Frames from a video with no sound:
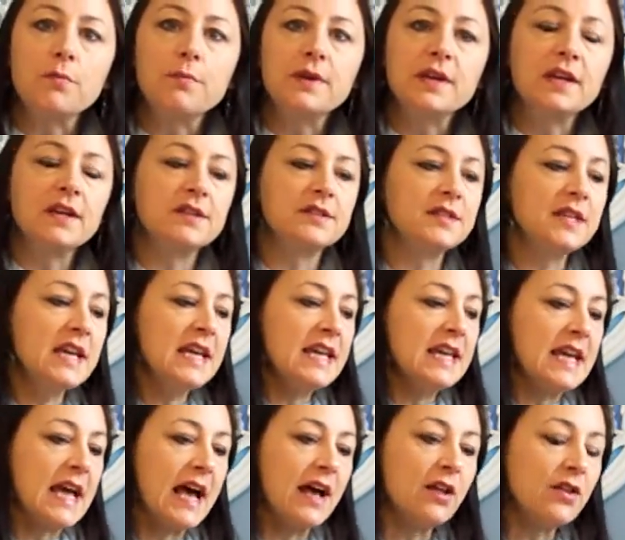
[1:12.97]
because
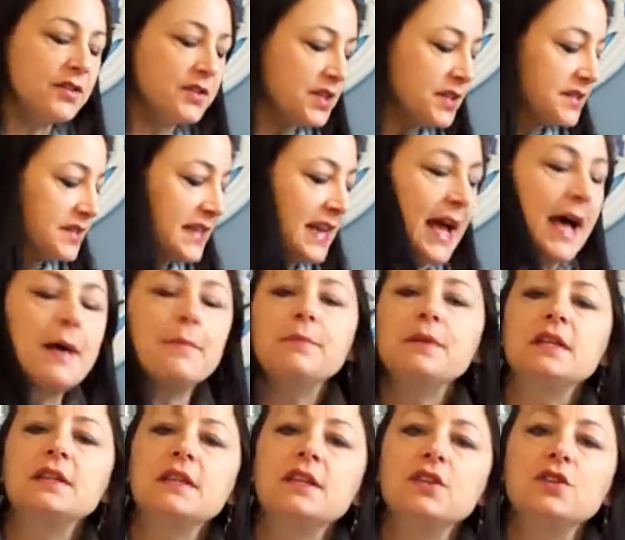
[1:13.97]
health does not
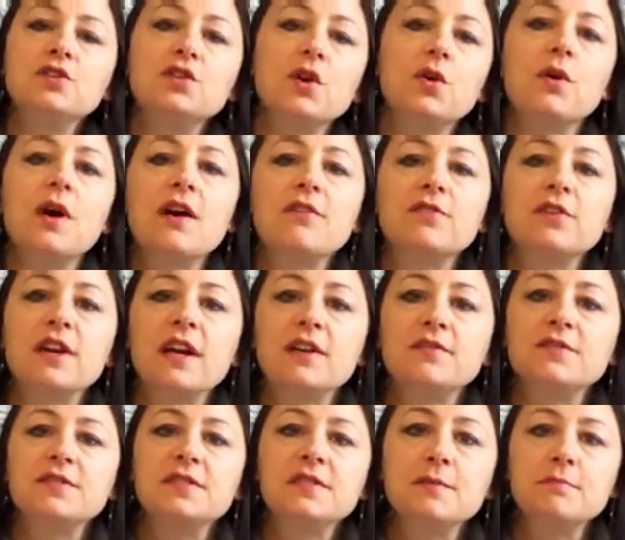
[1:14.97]
mean that you don't ever have
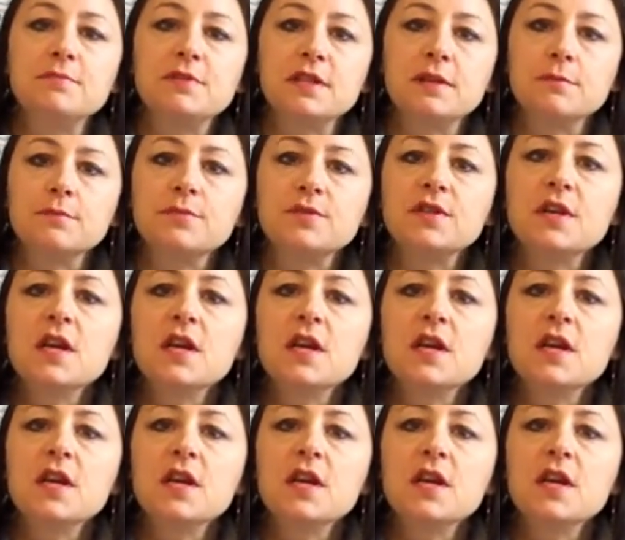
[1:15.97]
symptoms.